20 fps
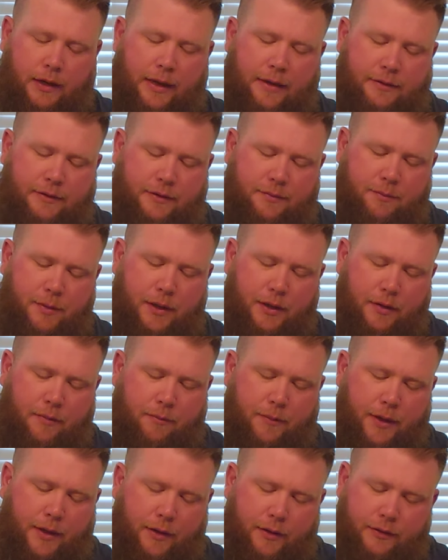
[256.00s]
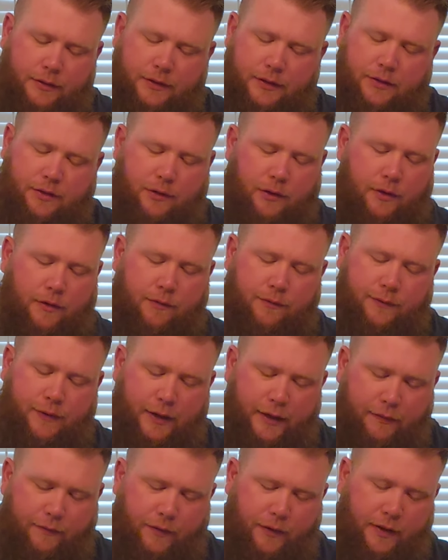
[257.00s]
as this butter melts, it's gonna
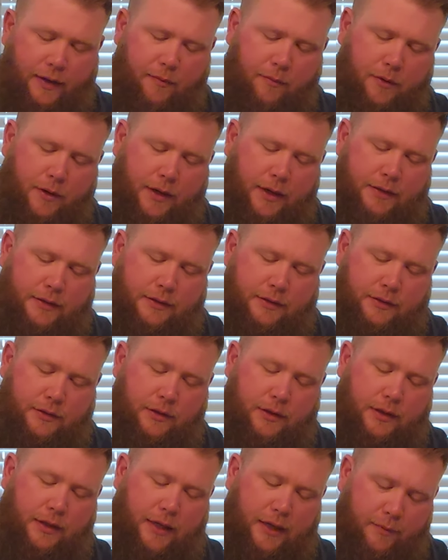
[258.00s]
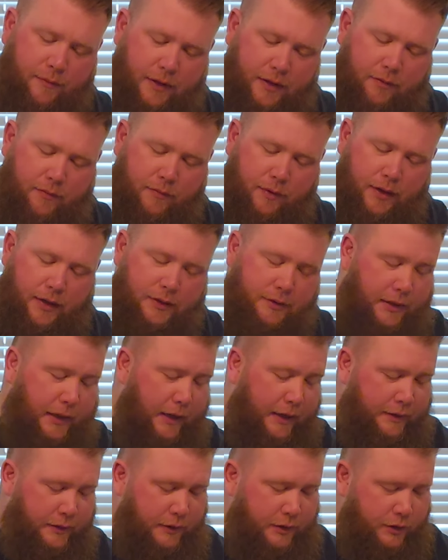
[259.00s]
flavor that breast. It's gonna keep that breast
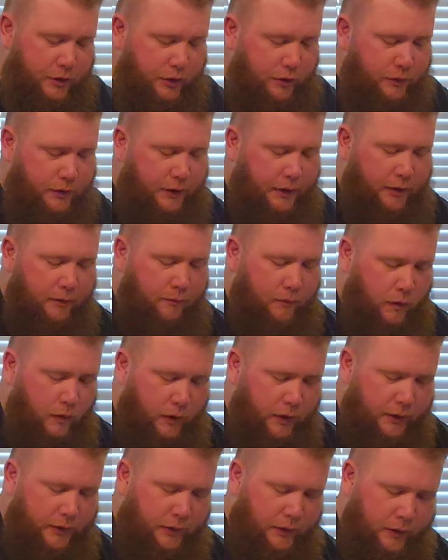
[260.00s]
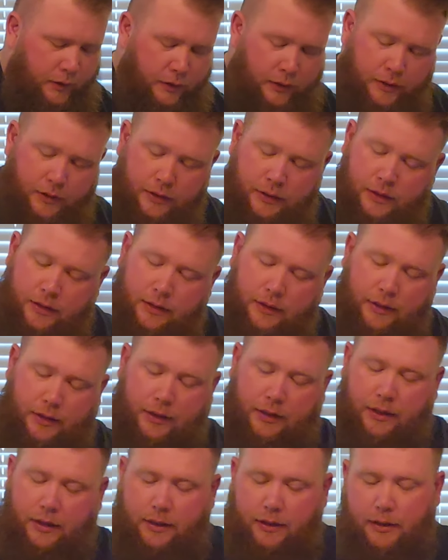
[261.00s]
nice and juicy and moist,
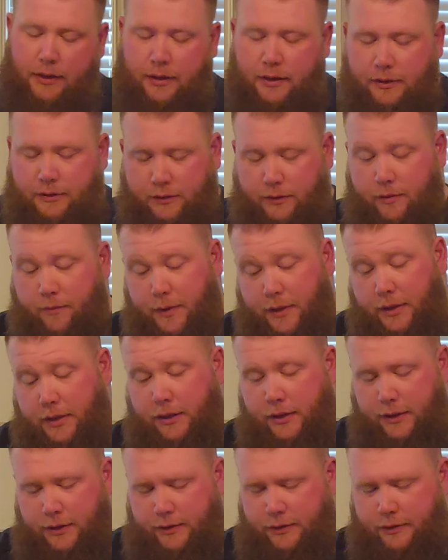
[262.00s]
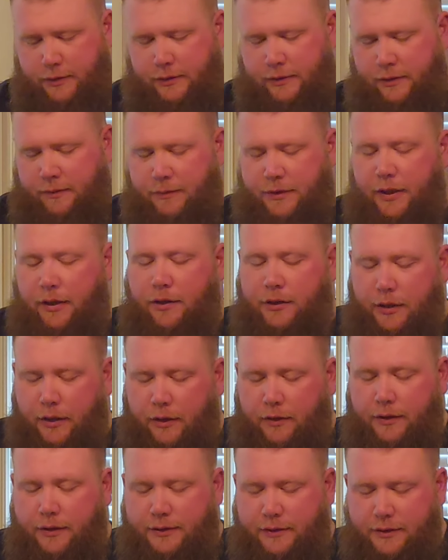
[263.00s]
and it's gonna be delicious. I'm telling
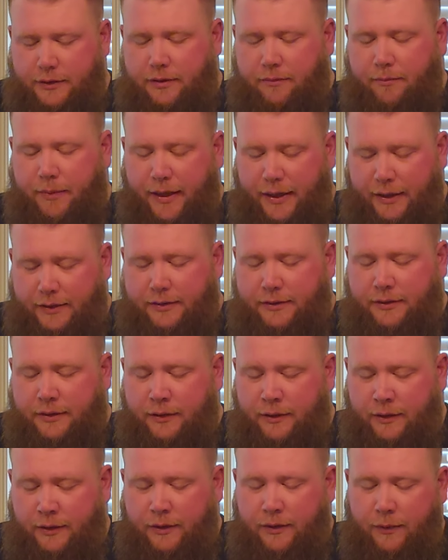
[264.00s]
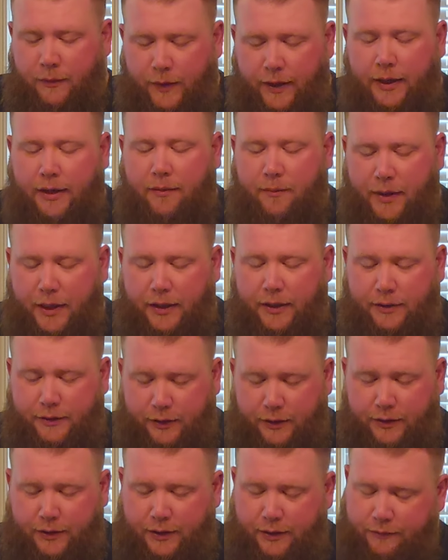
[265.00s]
y'all, this is the best way to make a
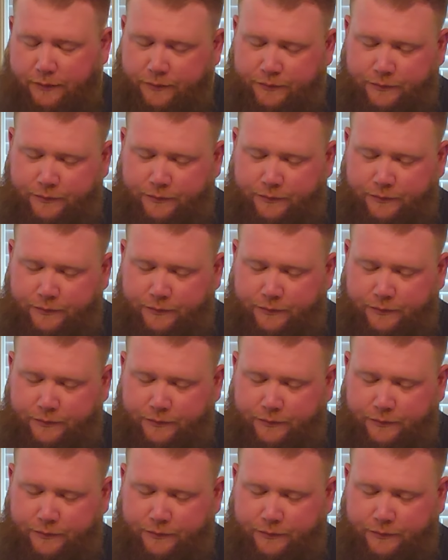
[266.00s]
turkey.